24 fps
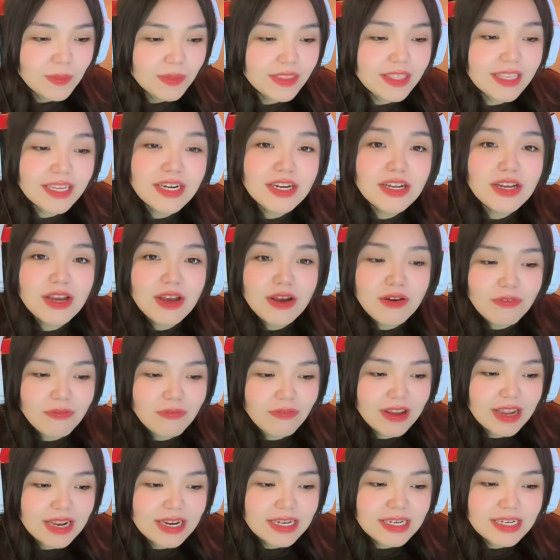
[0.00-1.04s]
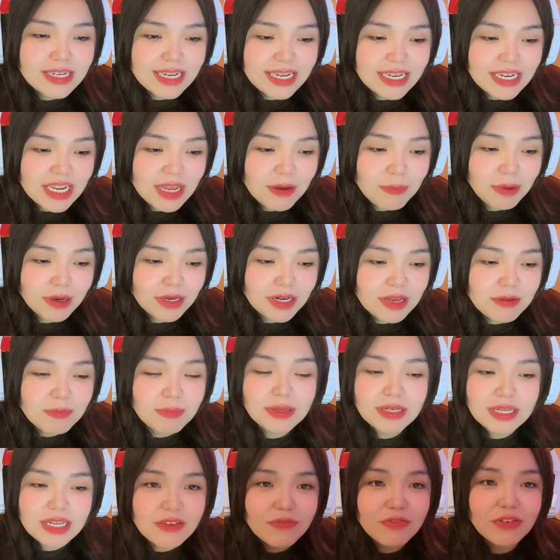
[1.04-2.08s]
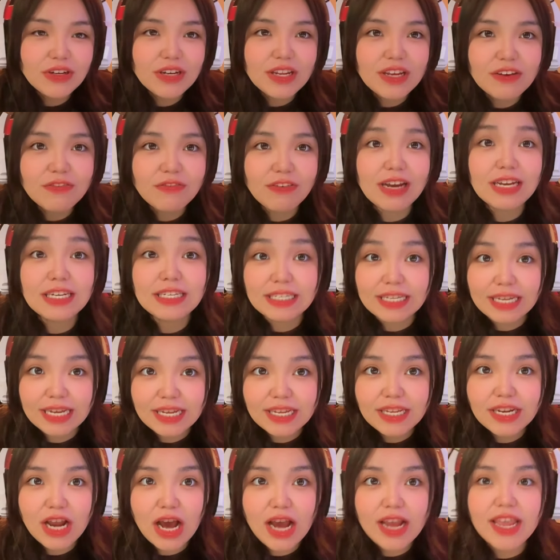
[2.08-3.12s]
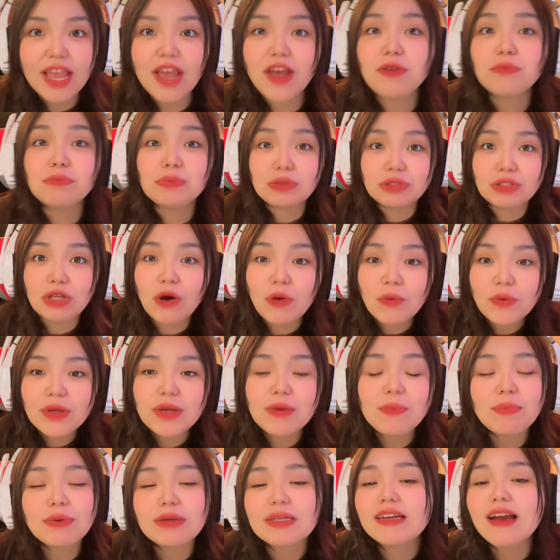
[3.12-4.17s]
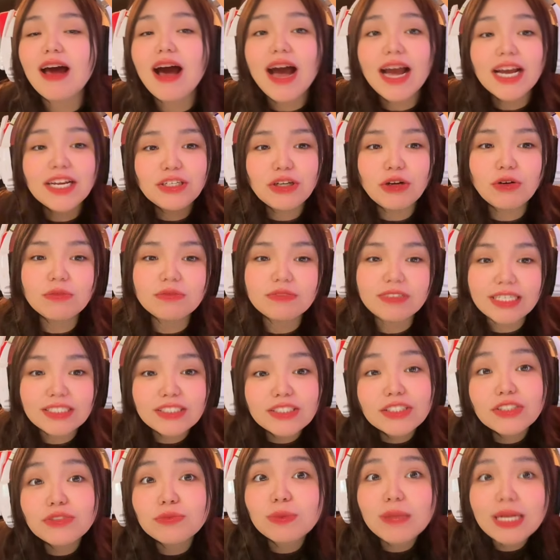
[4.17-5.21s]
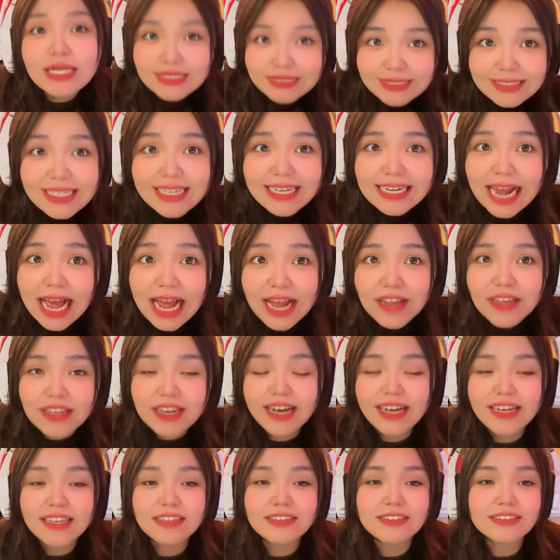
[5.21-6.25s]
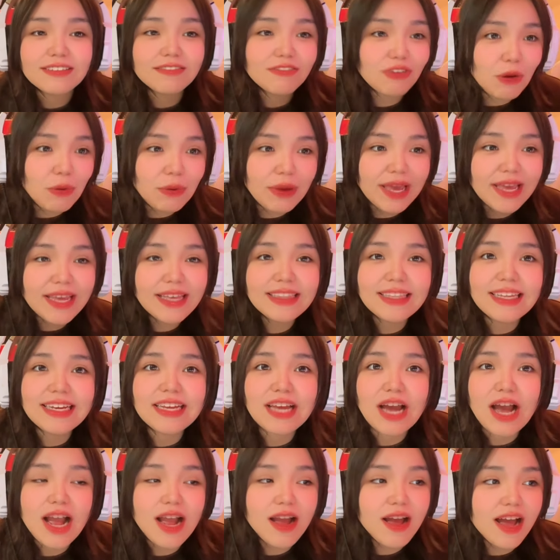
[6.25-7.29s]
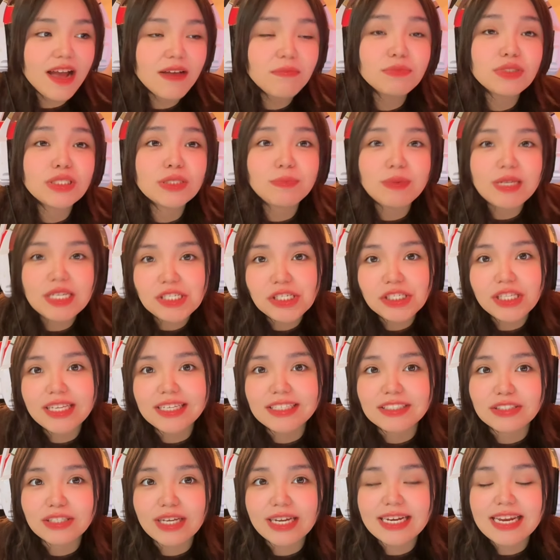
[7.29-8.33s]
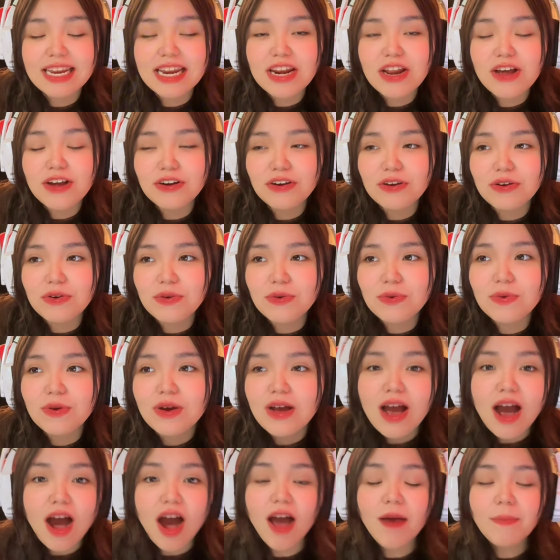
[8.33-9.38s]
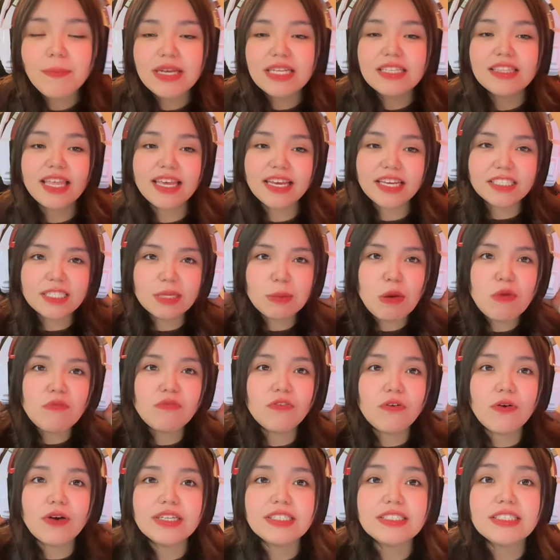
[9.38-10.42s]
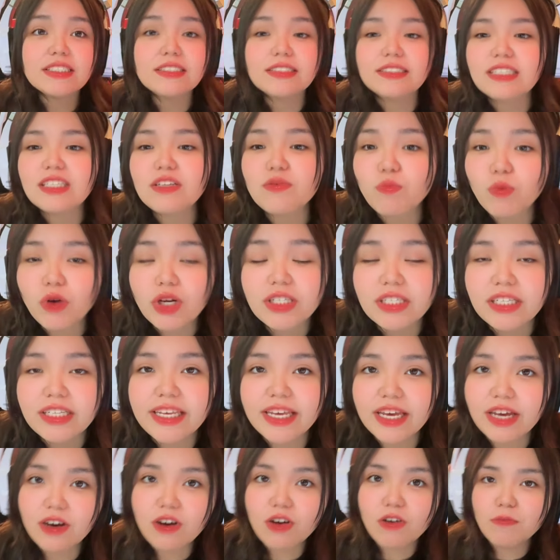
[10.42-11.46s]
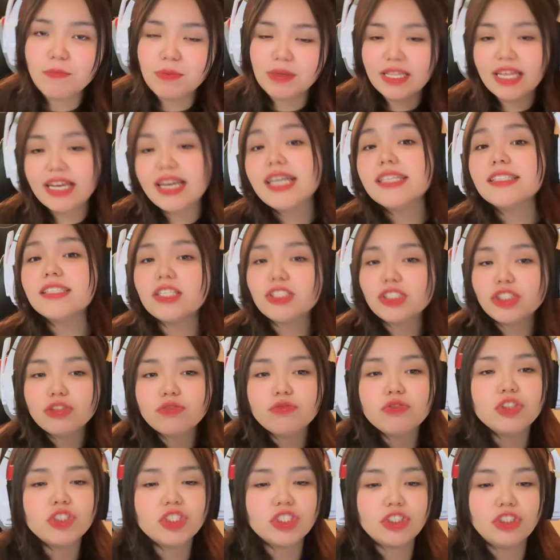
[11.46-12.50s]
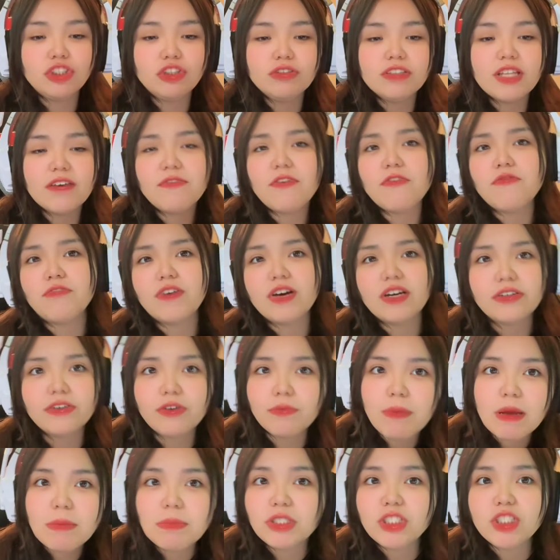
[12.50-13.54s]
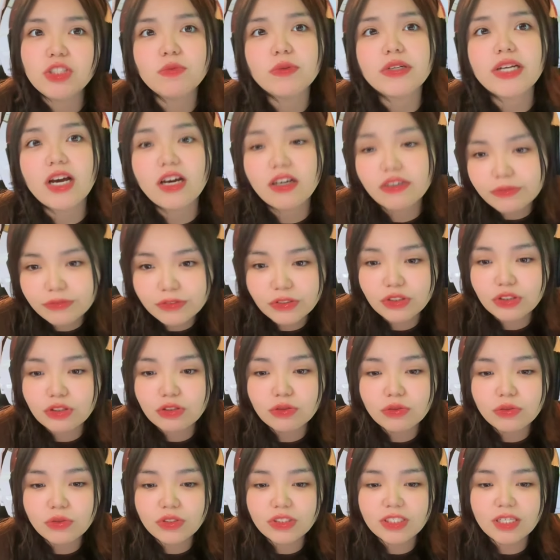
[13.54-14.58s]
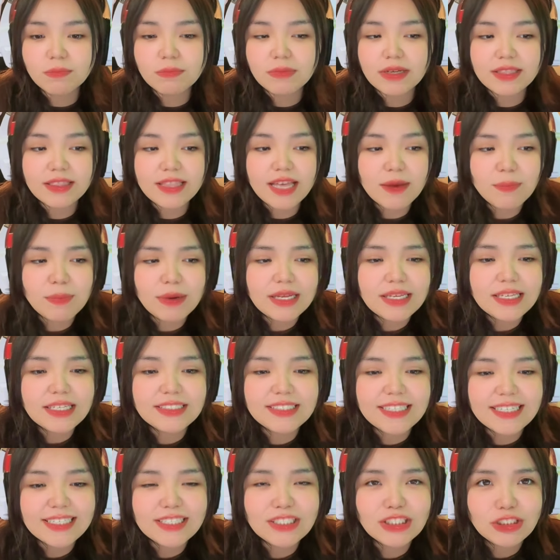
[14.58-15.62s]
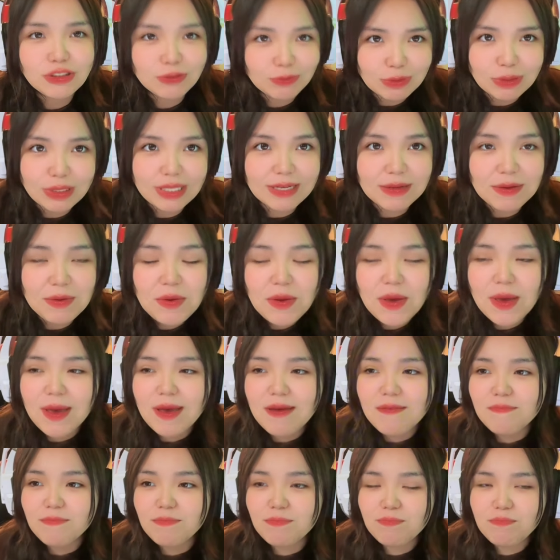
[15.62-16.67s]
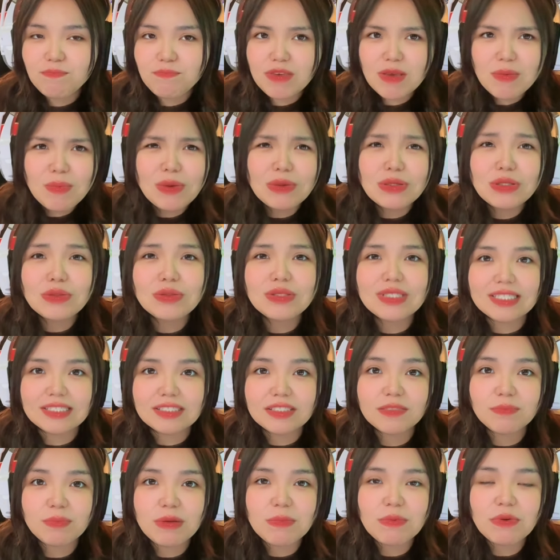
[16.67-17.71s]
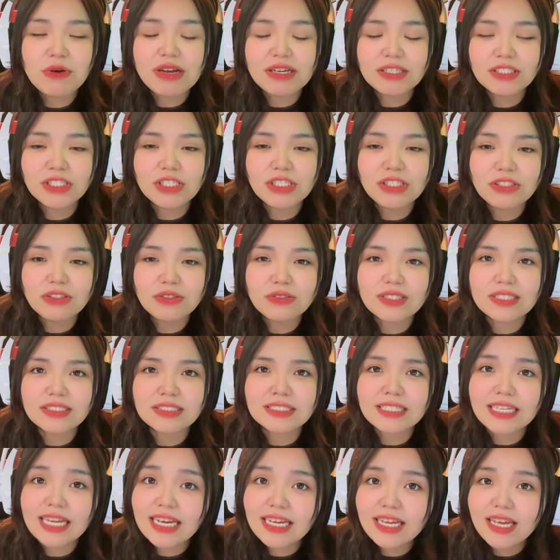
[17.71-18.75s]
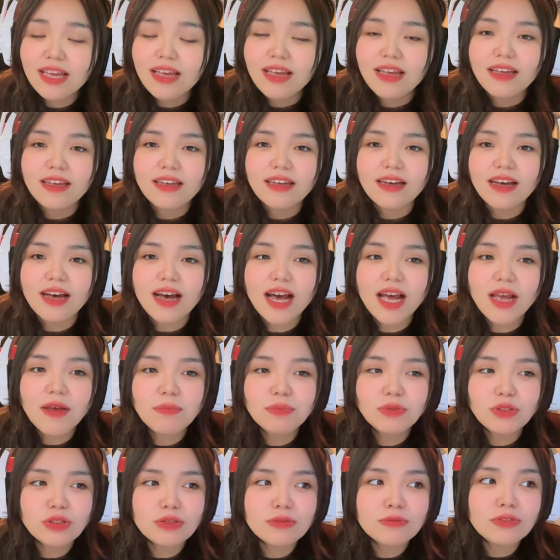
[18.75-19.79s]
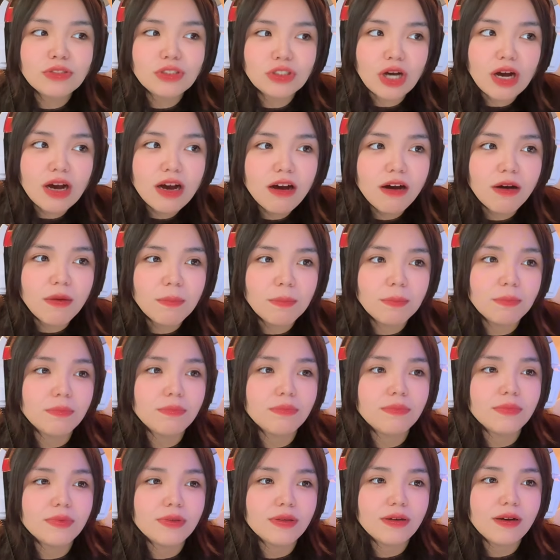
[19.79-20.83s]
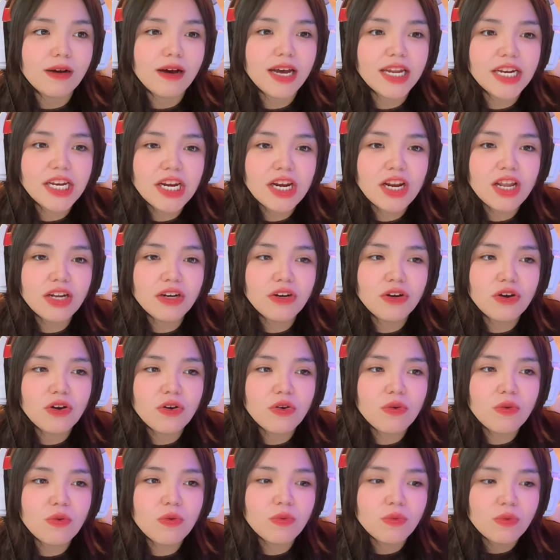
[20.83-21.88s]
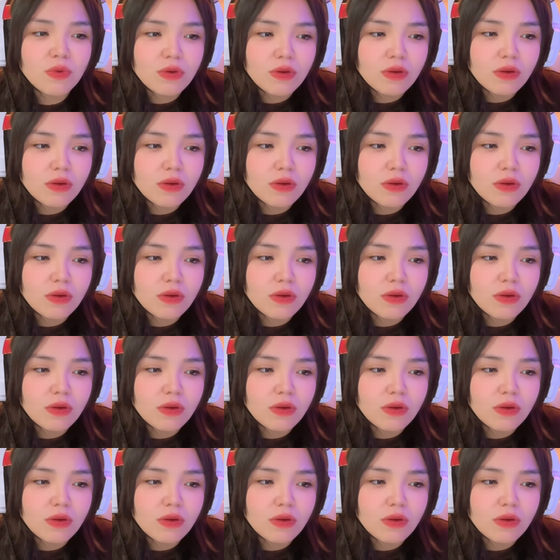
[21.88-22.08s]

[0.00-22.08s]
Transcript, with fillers: didn't offend anybody but even if i did i am sorry but i don't that's just what i see. i i okay like I, i'm speechless i did not know i mean like i said before i did see one girl but like i thought she was just doing that for fun or maybe she went out of school or something like that but i guess that is true like people do this people actually do this and i i'm so dumb i did not know